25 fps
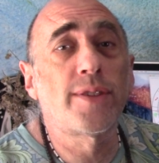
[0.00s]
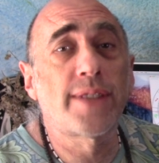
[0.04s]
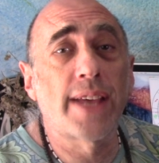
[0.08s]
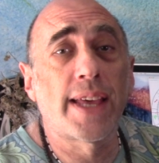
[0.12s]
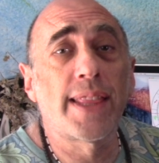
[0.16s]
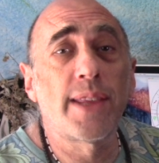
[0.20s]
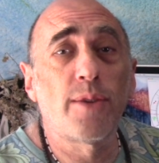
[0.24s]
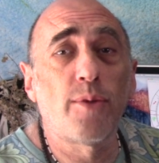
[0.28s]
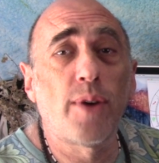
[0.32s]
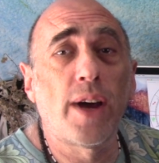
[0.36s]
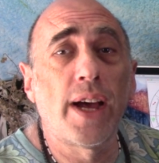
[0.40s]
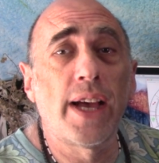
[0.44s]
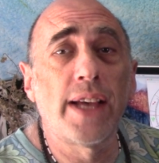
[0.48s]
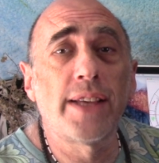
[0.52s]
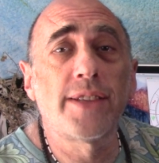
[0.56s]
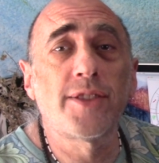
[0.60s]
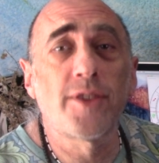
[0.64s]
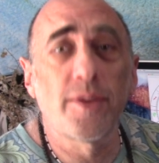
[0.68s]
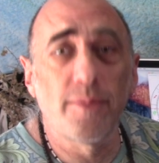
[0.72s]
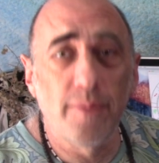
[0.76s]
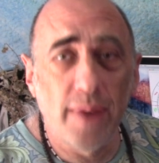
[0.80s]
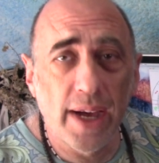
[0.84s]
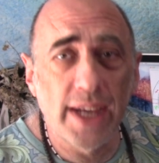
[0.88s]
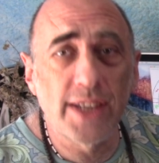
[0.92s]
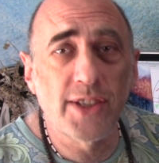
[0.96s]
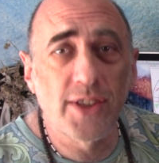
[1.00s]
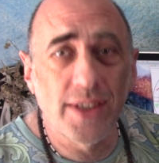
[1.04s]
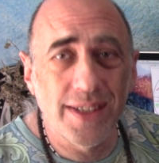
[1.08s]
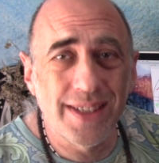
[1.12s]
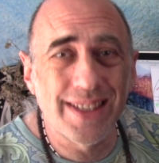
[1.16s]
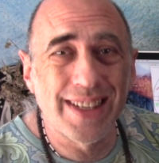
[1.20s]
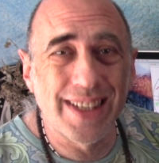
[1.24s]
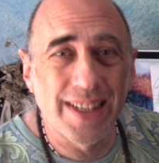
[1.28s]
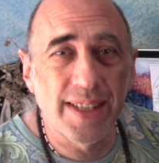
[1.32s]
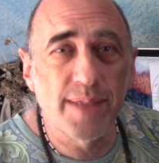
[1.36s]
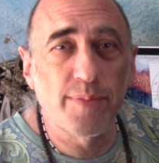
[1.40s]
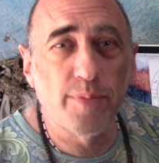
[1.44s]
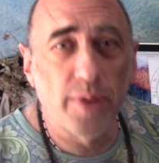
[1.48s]
otherwise you might just
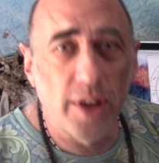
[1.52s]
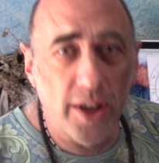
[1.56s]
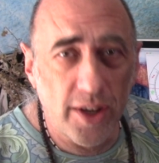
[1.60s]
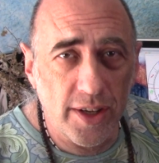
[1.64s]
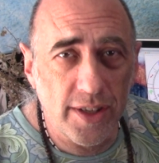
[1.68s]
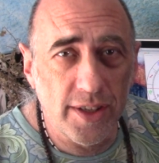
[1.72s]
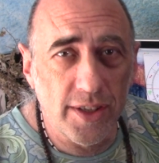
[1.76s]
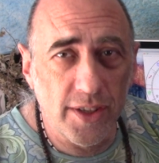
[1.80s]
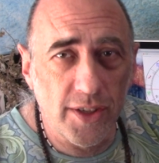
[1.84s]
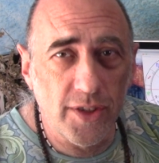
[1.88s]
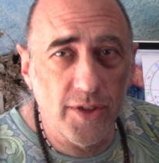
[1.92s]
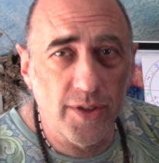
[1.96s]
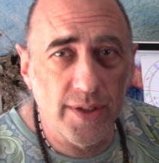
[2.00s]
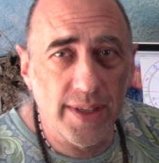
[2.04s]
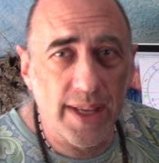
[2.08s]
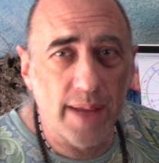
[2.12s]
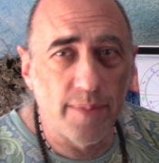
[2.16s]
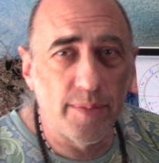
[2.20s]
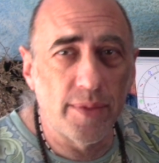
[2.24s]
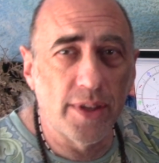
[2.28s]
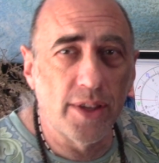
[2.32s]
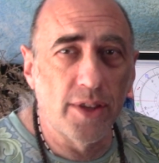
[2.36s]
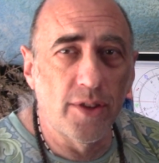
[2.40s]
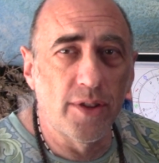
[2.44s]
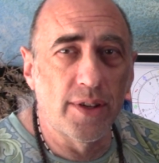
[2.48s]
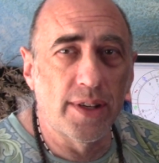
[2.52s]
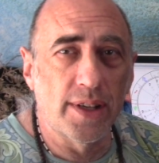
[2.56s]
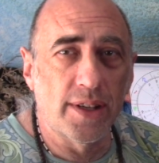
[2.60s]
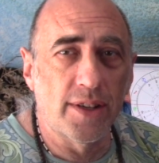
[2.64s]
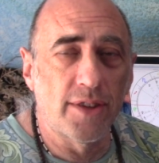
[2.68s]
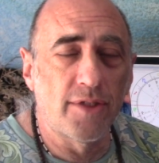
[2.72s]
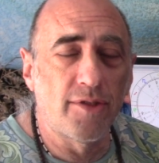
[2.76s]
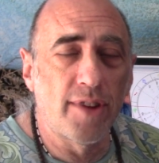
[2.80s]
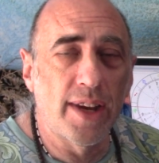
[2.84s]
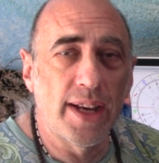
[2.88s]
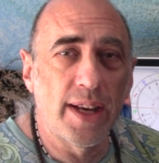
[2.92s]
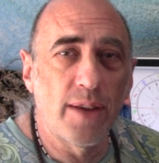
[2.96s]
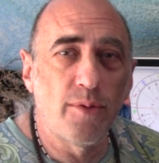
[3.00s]
explode and do something you
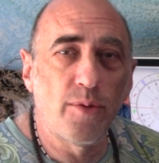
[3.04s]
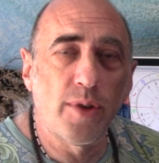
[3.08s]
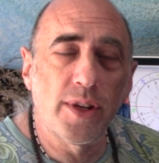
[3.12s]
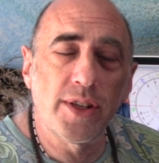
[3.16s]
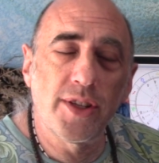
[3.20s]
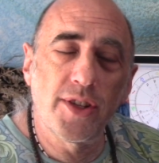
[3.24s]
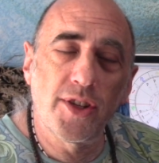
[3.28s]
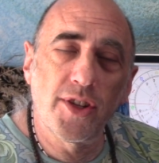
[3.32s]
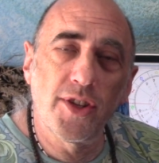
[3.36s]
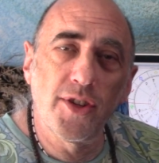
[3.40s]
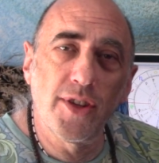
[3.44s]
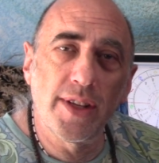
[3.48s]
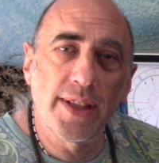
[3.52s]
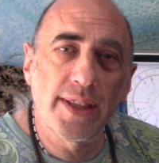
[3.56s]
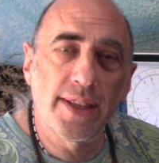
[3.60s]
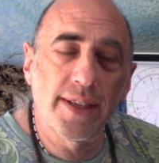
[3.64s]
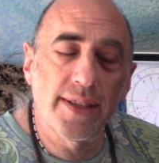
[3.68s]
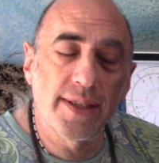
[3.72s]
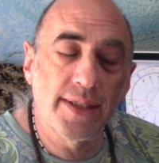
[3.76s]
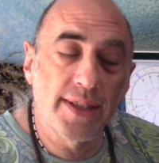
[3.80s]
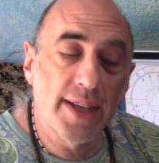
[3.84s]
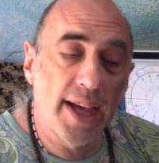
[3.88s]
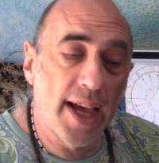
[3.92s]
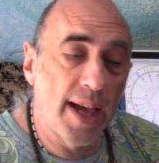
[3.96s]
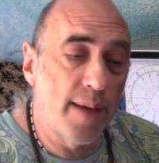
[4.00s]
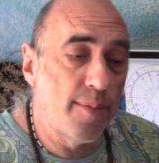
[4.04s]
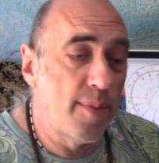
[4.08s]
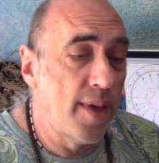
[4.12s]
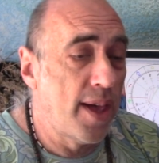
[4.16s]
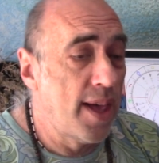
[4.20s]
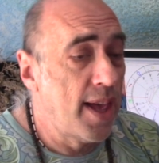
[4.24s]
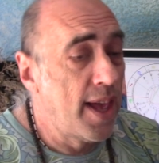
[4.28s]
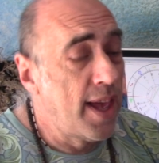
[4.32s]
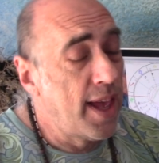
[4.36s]
didn't really want to do at this time.